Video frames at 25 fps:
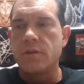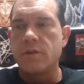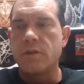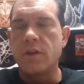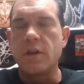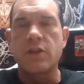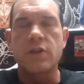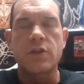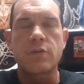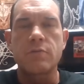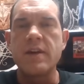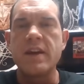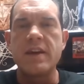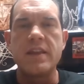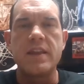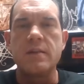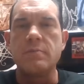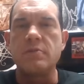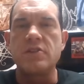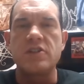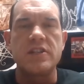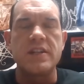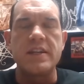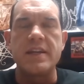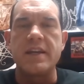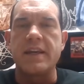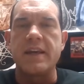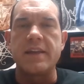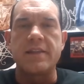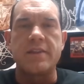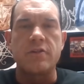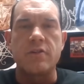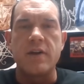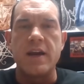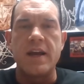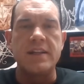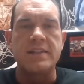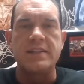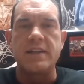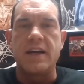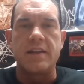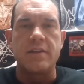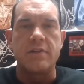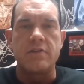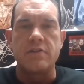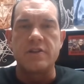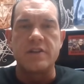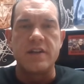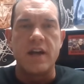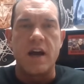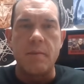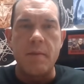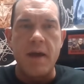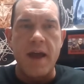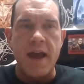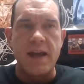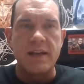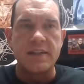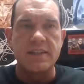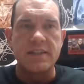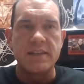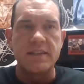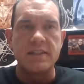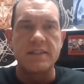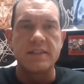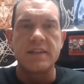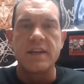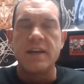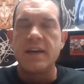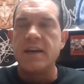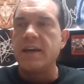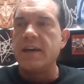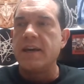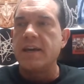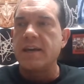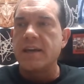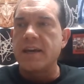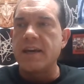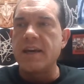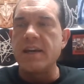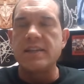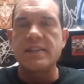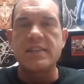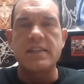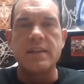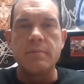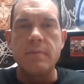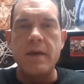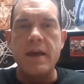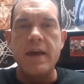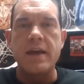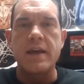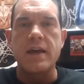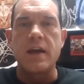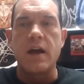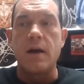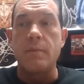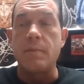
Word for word: The three of them just need to get their heads out of their dumbasses, kiss and make